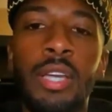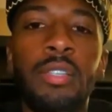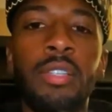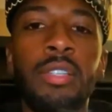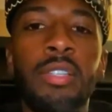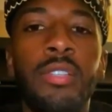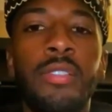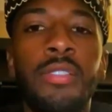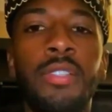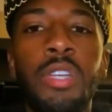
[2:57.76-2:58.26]

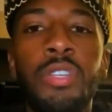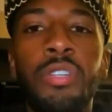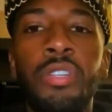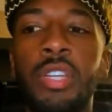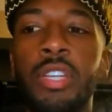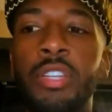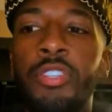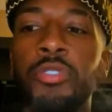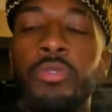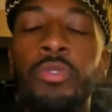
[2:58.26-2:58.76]
That's a
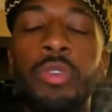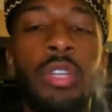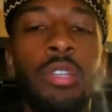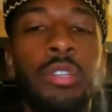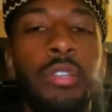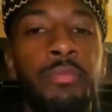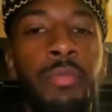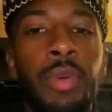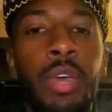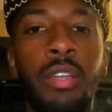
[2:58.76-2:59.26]
decision that you
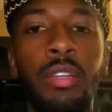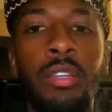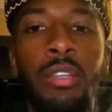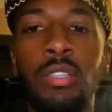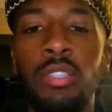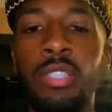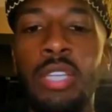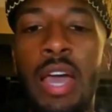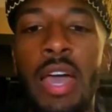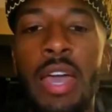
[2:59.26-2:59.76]
get to
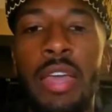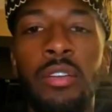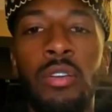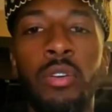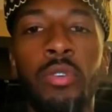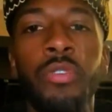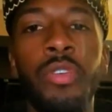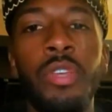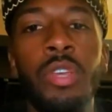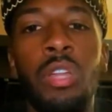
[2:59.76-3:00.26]
make,
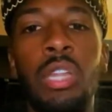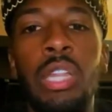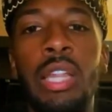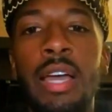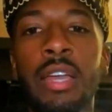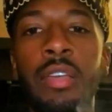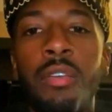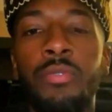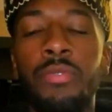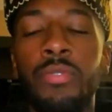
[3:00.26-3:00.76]
deciding over your
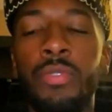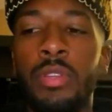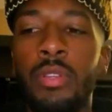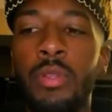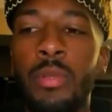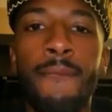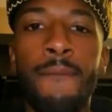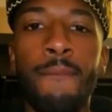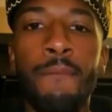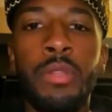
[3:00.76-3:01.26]
life.
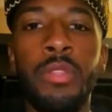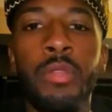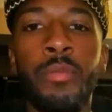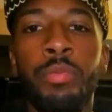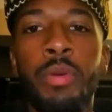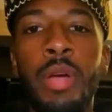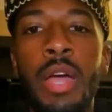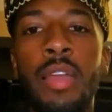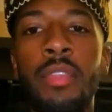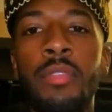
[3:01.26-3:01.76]
But
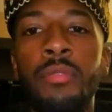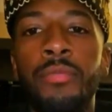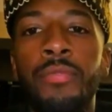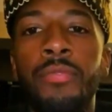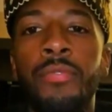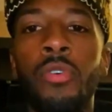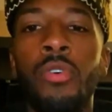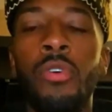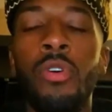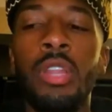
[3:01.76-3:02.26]
the
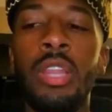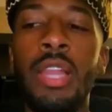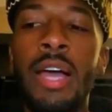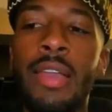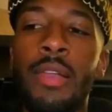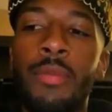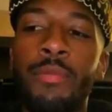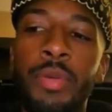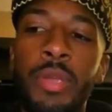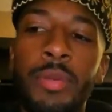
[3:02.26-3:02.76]
problem for a
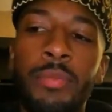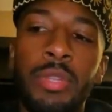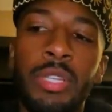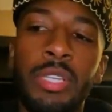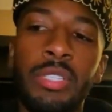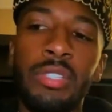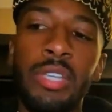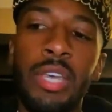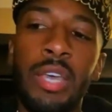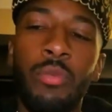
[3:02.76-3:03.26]
lot of
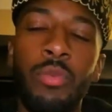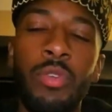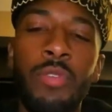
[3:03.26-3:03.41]
people is